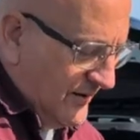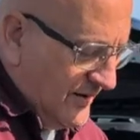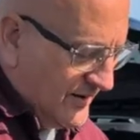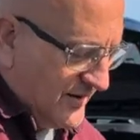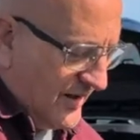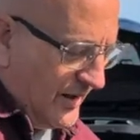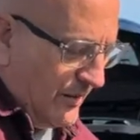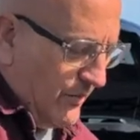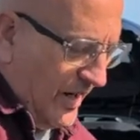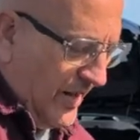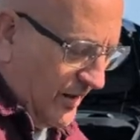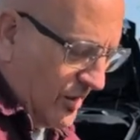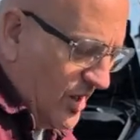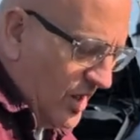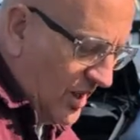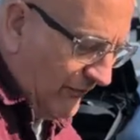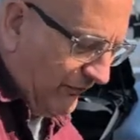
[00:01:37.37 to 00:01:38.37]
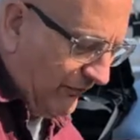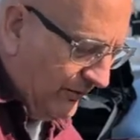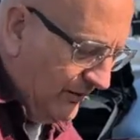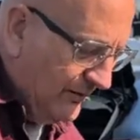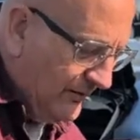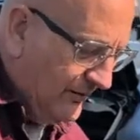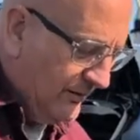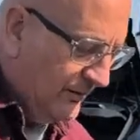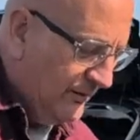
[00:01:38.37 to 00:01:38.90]
you take it back off.
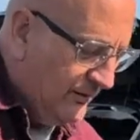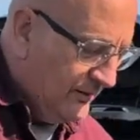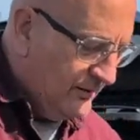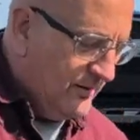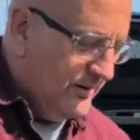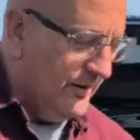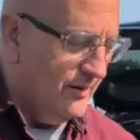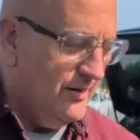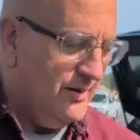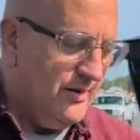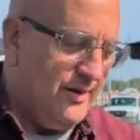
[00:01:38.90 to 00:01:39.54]
You go,